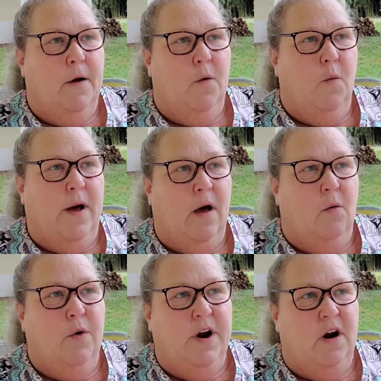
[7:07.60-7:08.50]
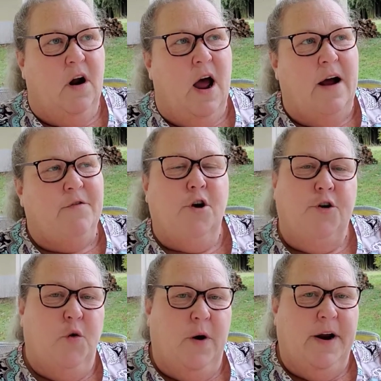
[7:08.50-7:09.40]
Well, after her
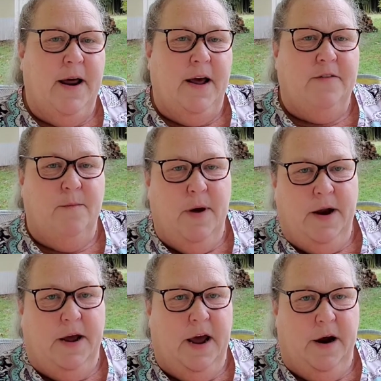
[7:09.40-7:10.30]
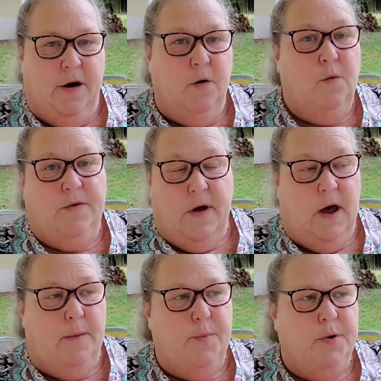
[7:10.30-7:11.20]
20 days of Medicare was
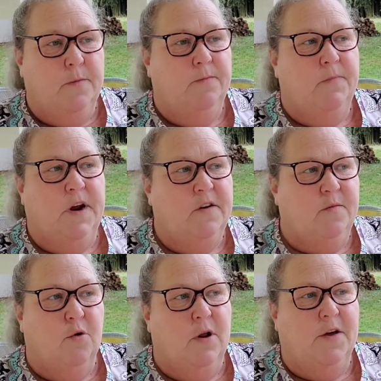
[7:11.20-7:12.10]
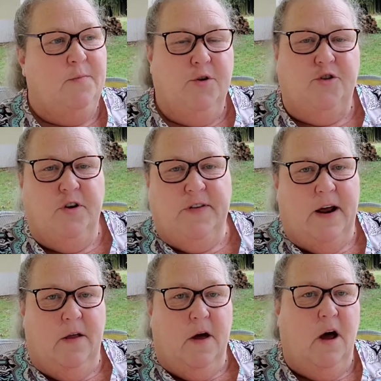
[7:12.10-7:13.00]
up, they just more or less pushed us
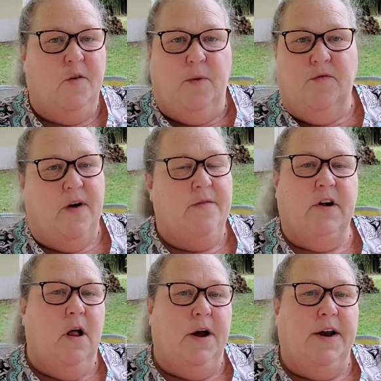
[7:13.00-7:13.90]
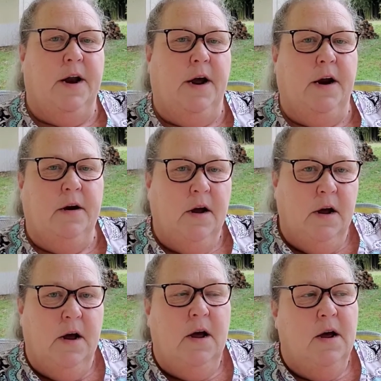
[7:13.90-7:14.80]
out of the hospital at 5 o'clock at night,
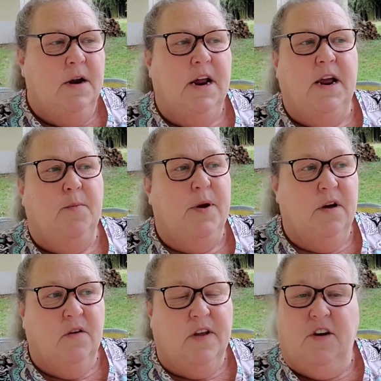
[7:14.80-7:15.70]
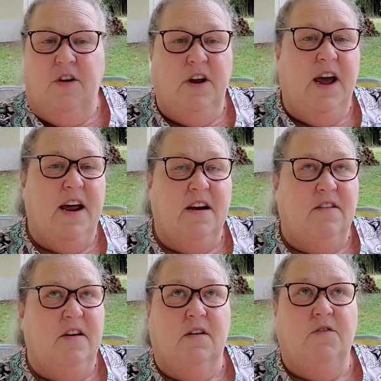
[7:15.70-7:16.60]
needing pills I couldn't get
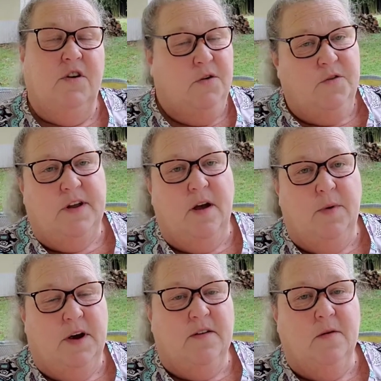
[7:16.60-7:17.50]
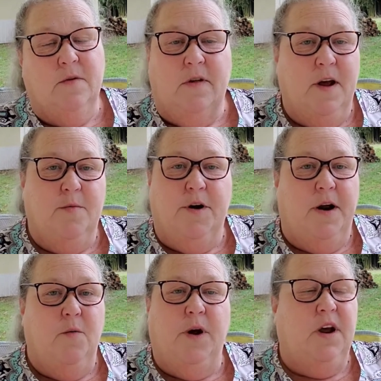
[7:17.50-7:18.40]
until Tuesday because it was Labor Day
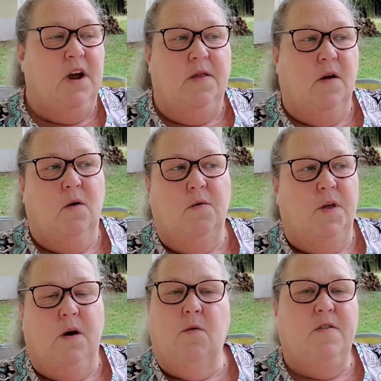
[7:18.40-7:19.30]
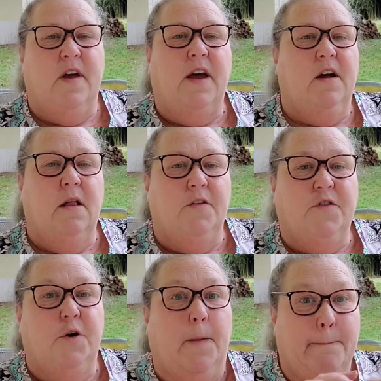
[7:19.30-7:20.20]
weekend. The whole thing was a cluster.